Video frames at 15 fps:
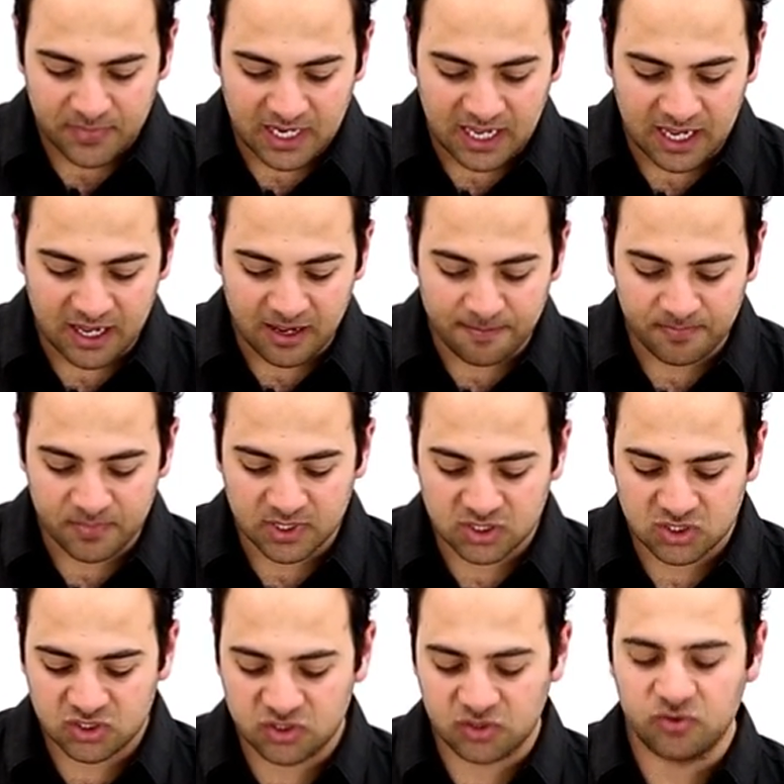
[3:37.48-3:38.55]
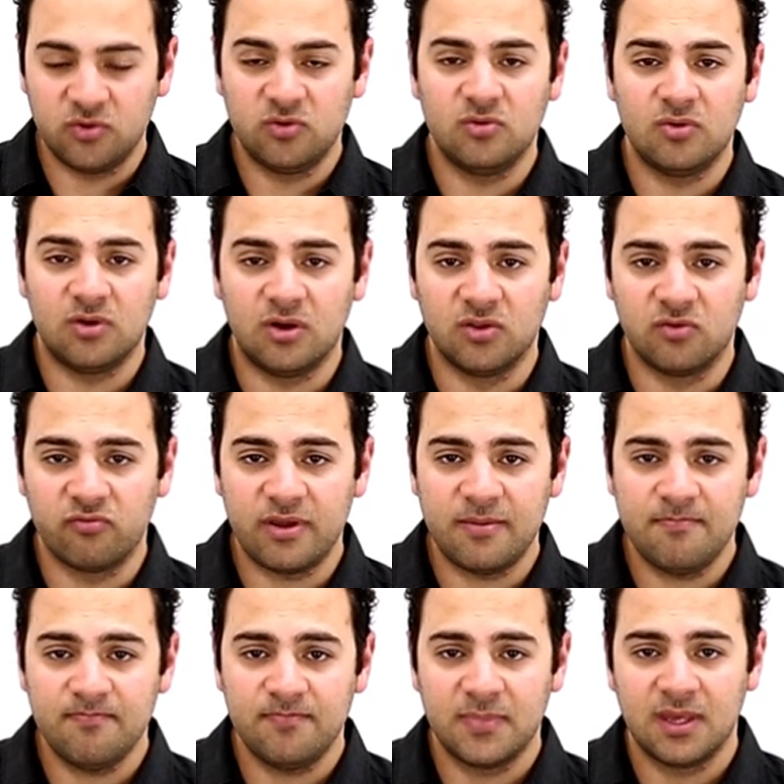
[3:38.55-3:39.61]
2 on the
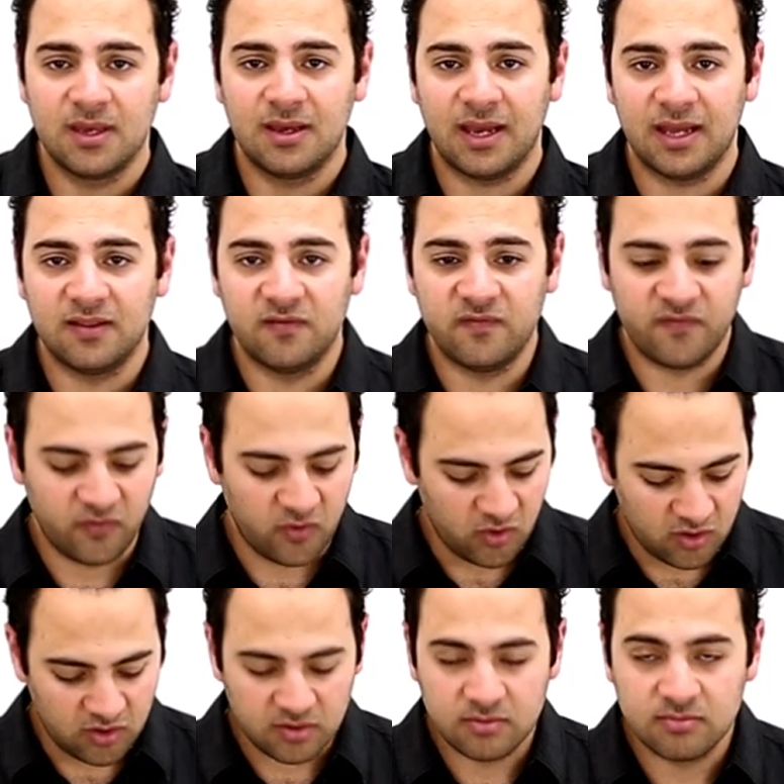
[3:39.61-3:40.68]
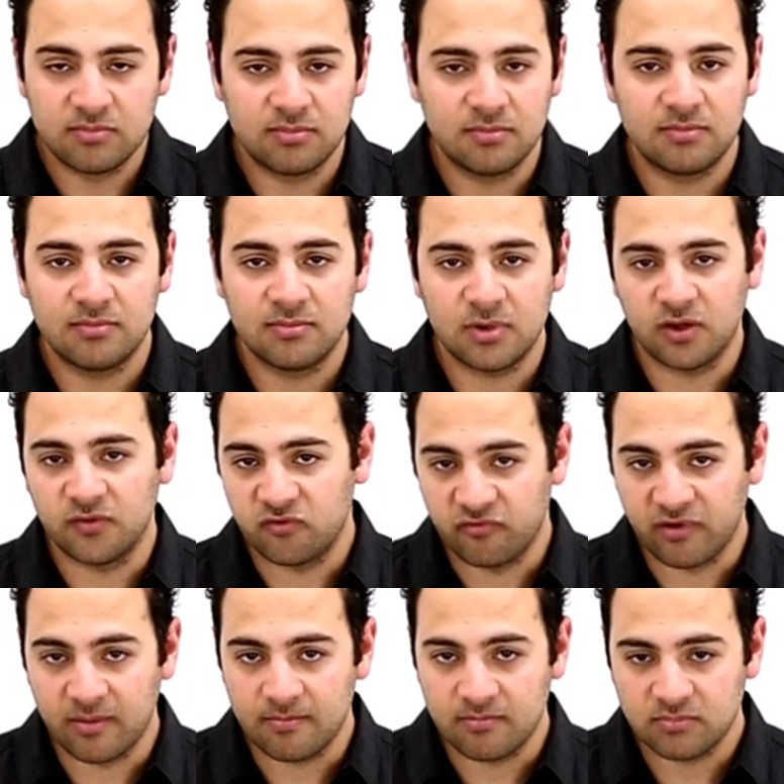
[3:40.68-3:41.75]
rim and then 4 on the
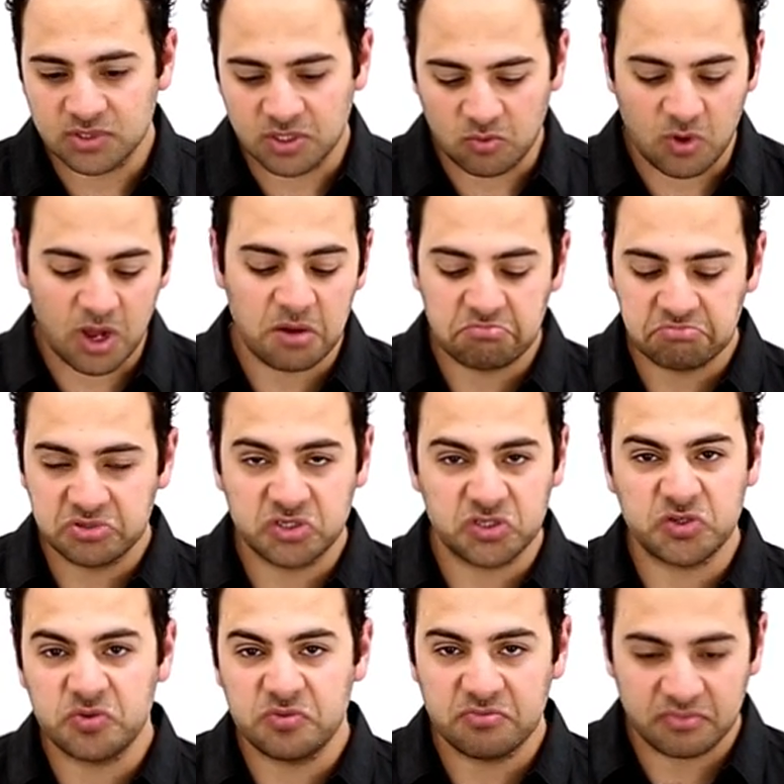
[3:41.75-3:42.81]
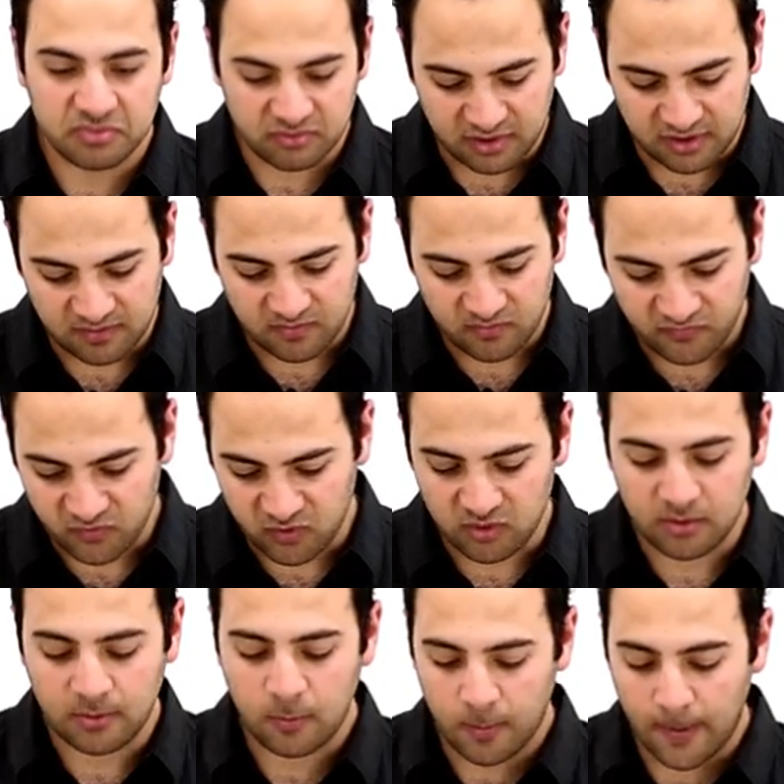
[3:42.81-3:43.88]
drum. So 1, 2, 3, 4.